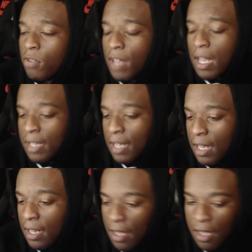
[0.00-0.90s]
If y'all did,
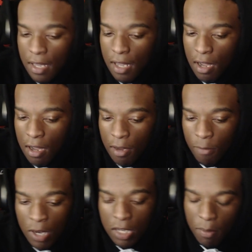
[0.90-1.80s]
uh,
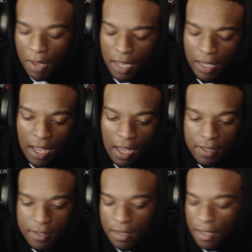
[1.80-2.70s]
rate the
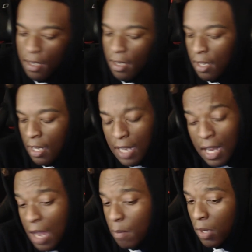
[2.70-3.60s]
podcast, hit that
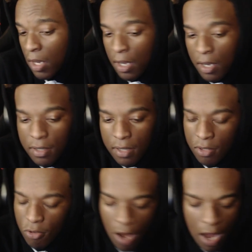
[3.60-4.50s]
like button,
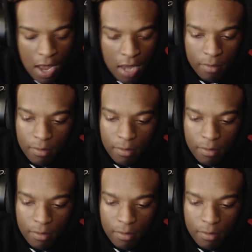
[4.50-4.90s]
subscribe.